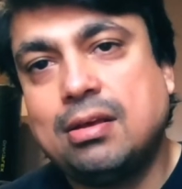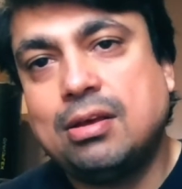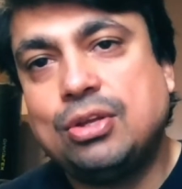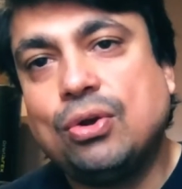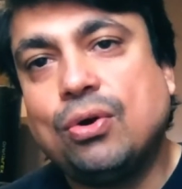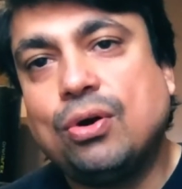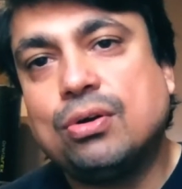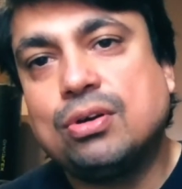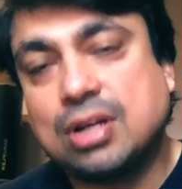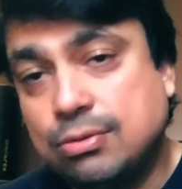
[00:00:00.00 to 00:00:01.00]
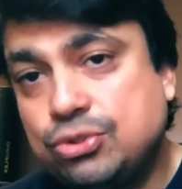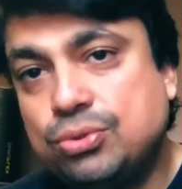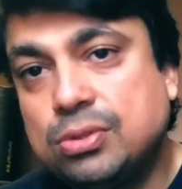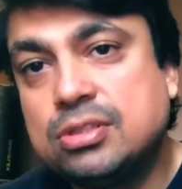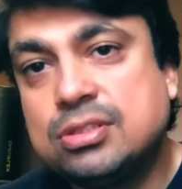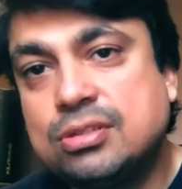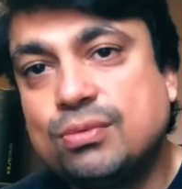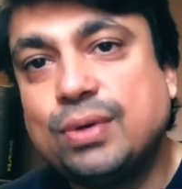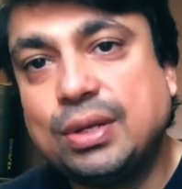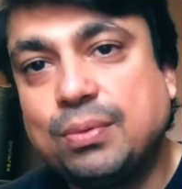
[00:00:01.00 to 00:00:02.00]
your crown jewels
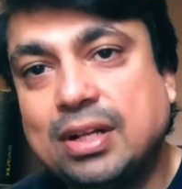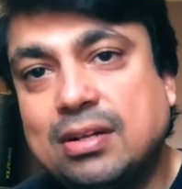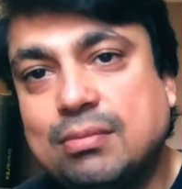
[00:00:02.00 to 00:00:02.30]
very well.